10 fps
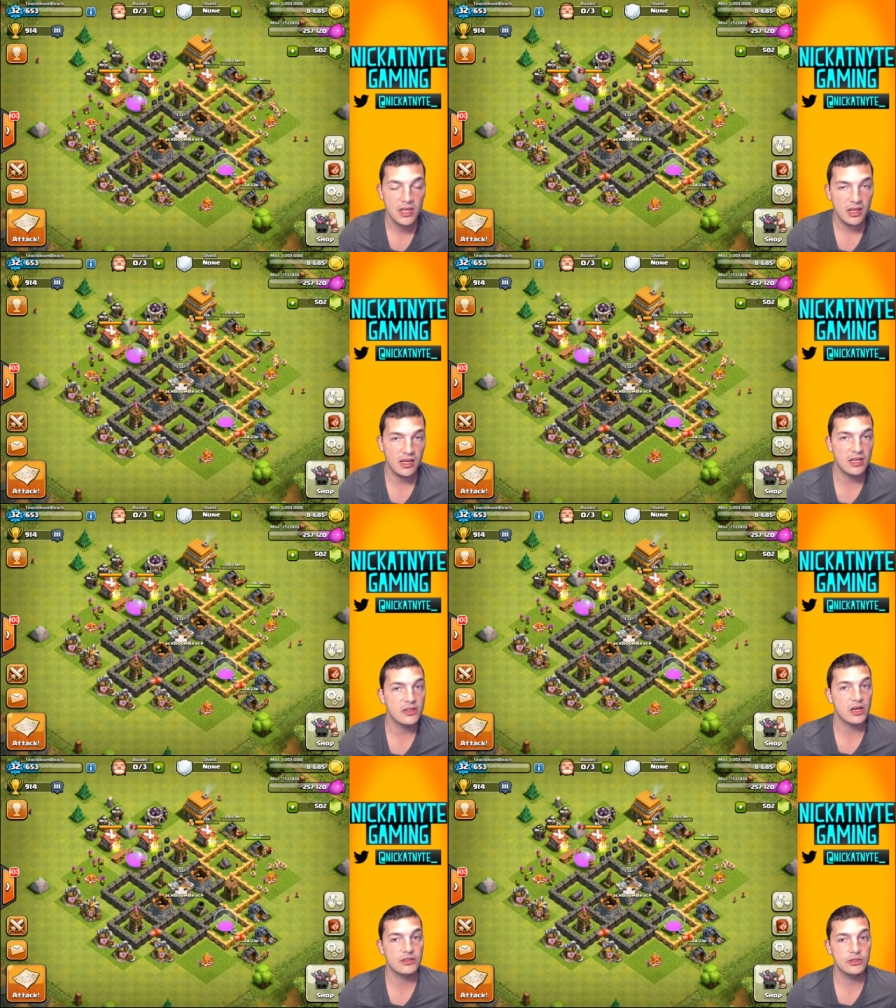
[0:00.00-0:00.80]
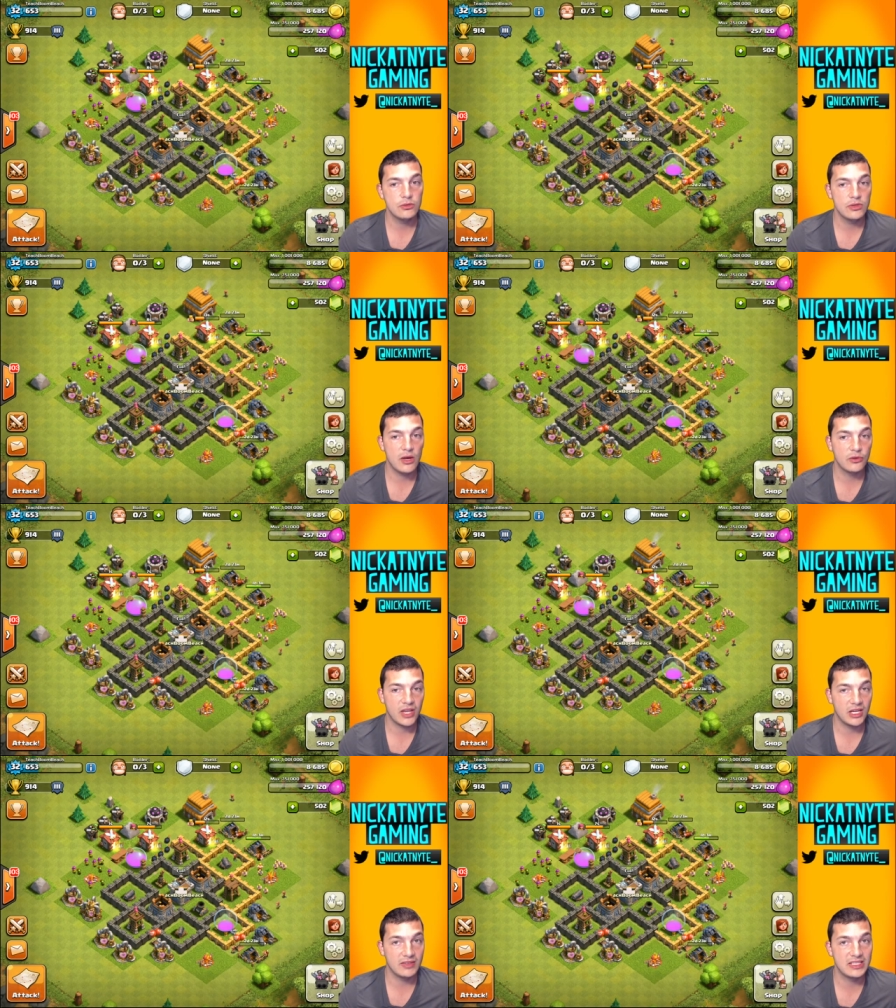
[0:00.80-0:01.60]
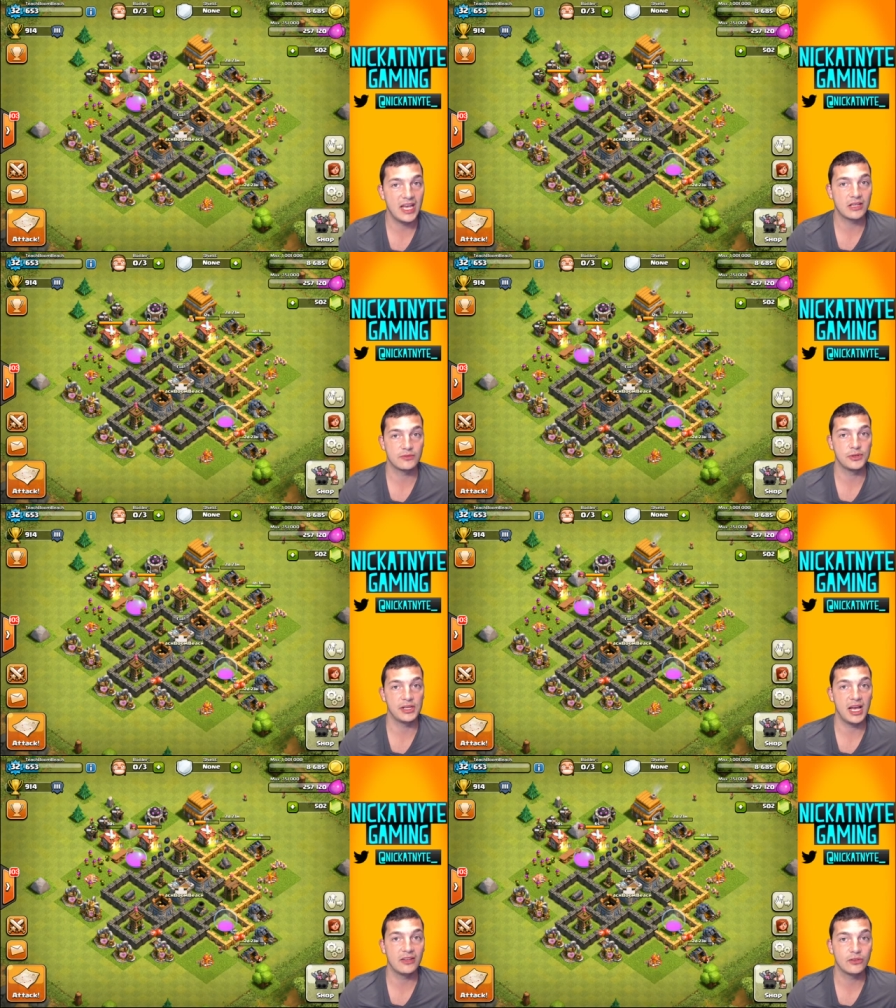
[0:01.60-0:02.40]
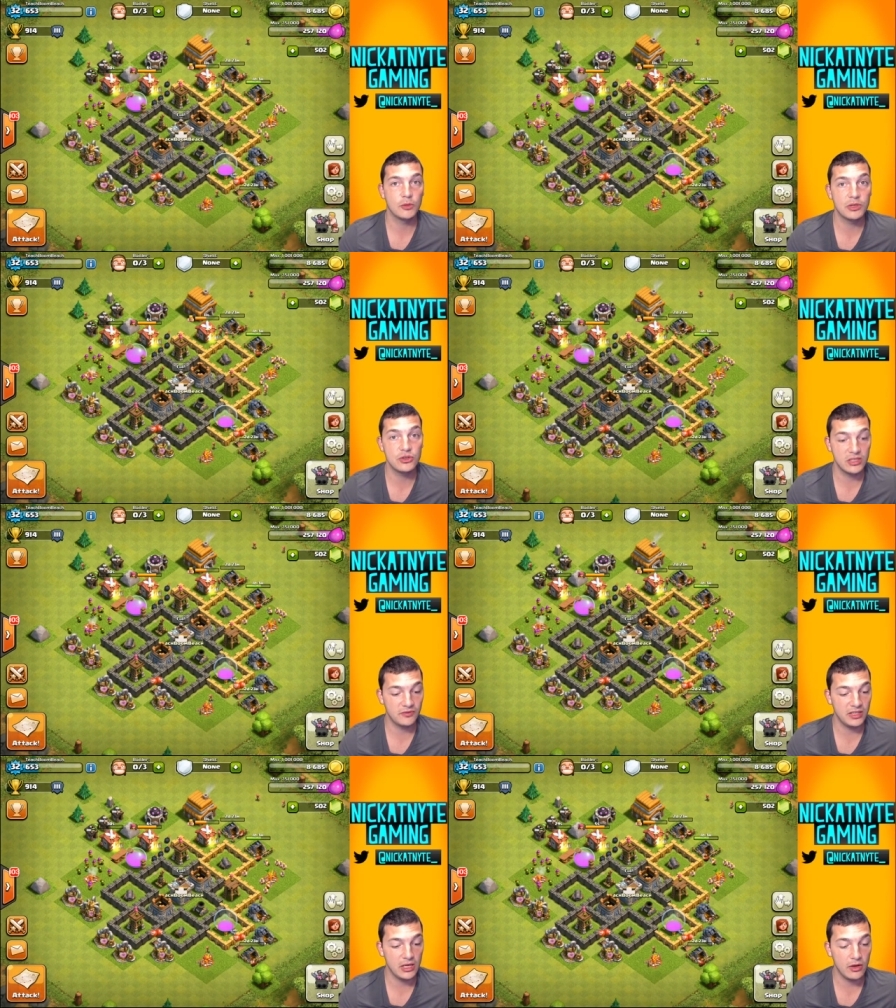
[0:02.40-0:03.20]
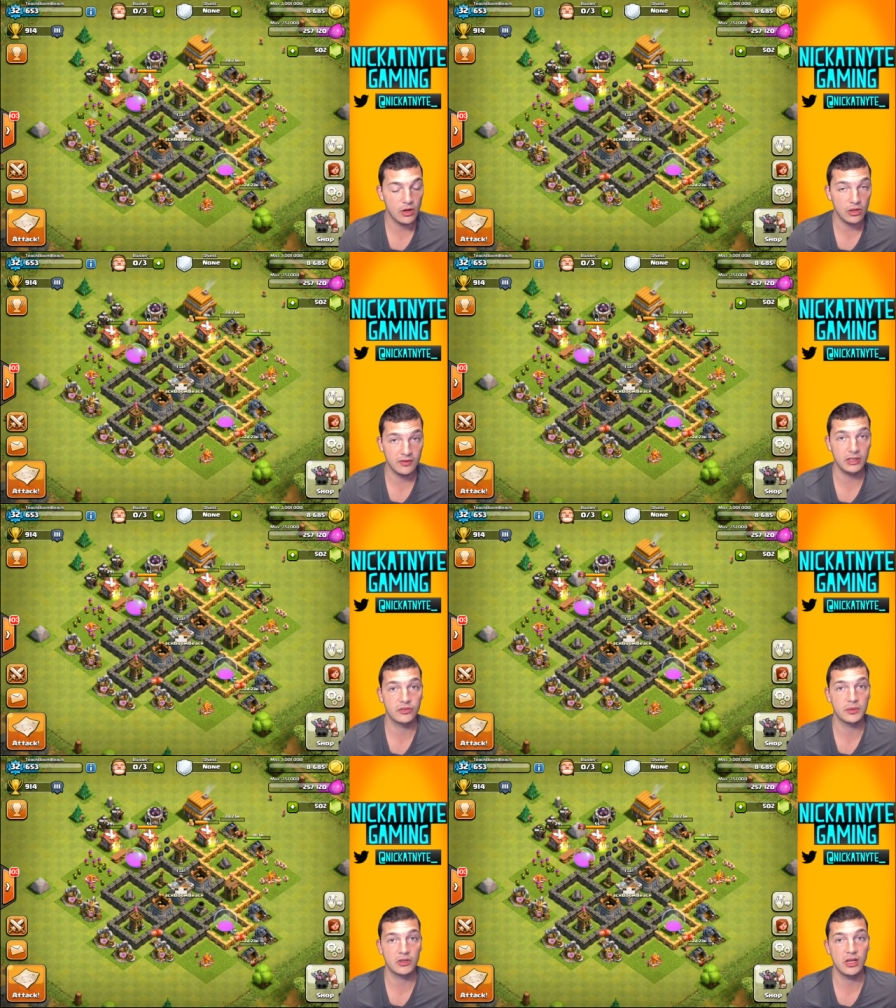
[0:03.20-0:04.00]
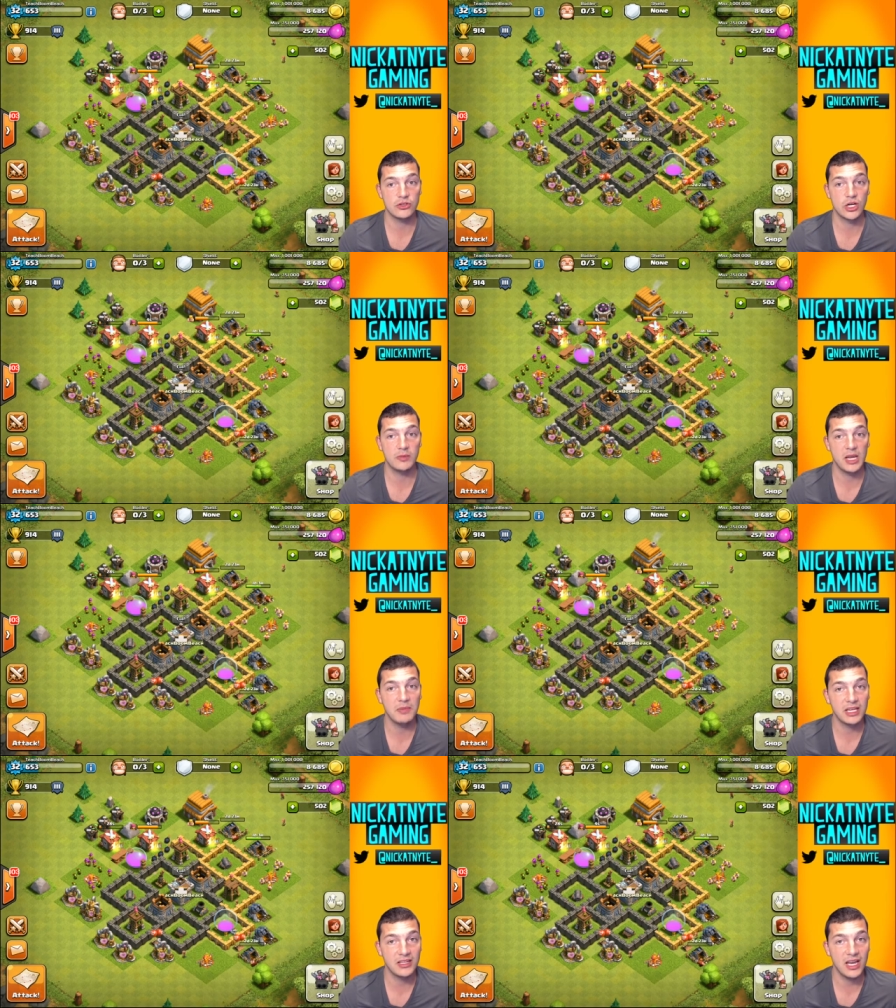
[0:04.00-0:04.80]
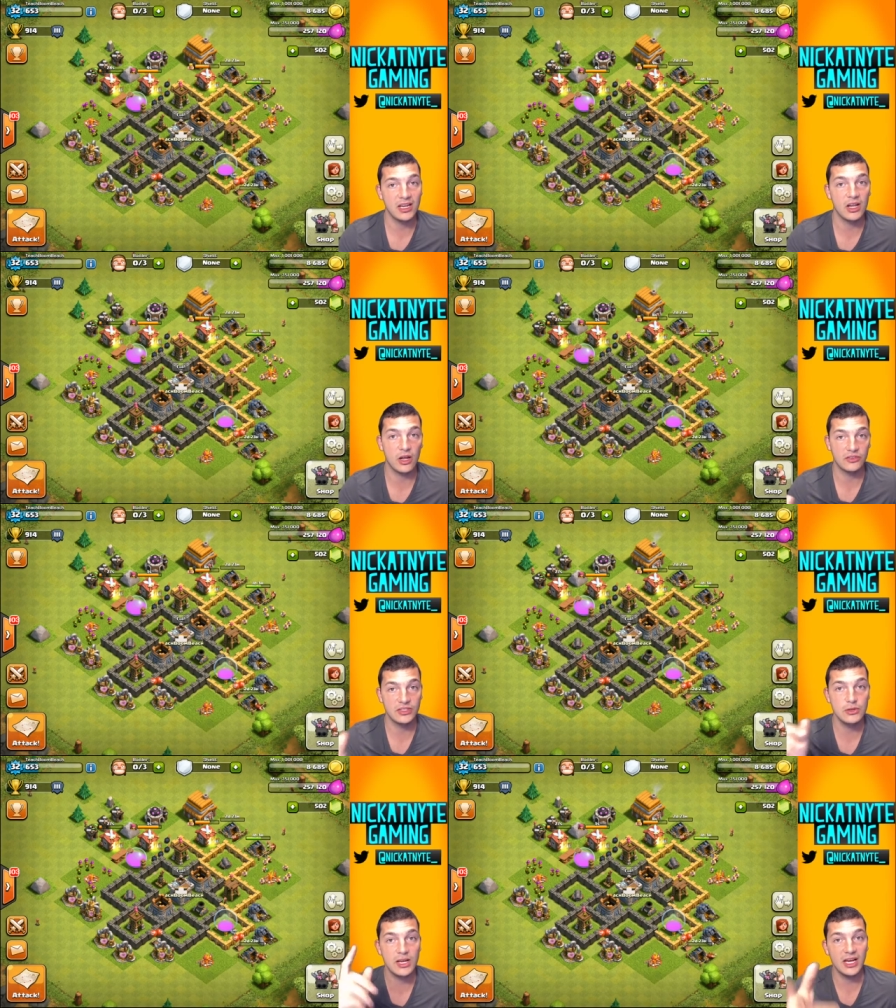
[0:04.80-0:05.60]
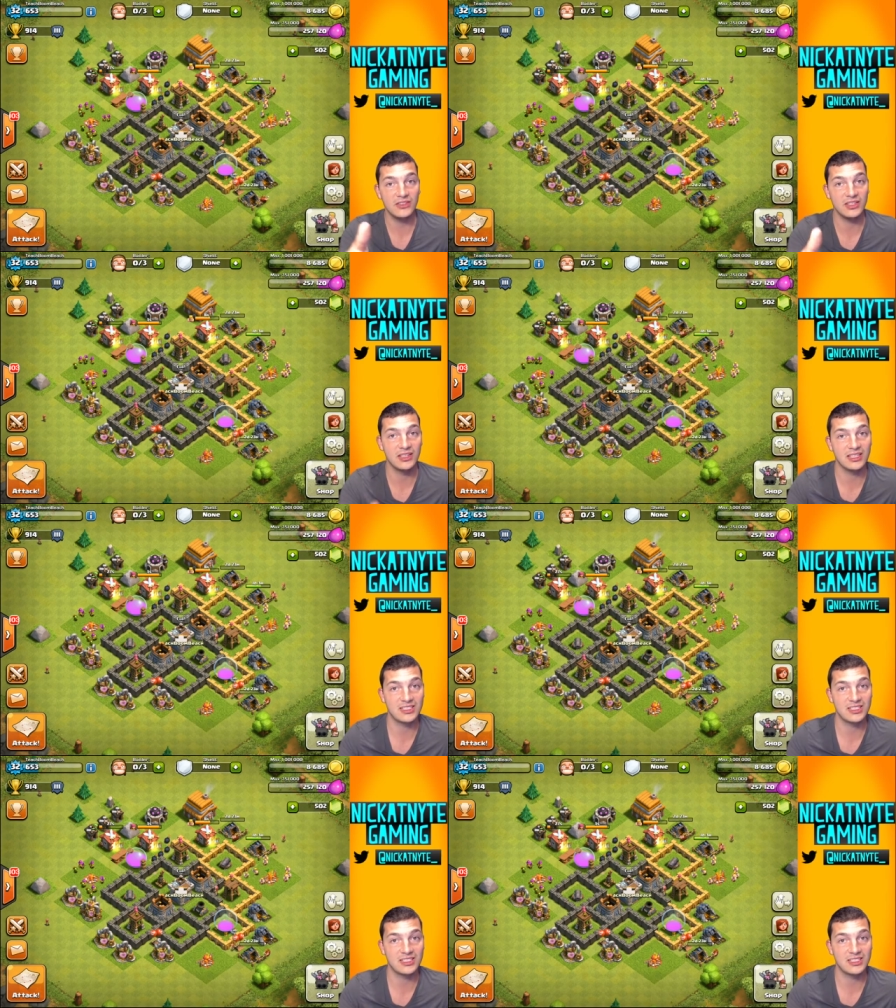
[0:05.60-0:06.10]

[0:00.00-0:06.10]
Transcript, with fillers: and do those kind of attacks for you guys. So I hope you enjoyed this video and all the videos from the Clash Army. I'm Nick Knight, and I'll see you guys in the next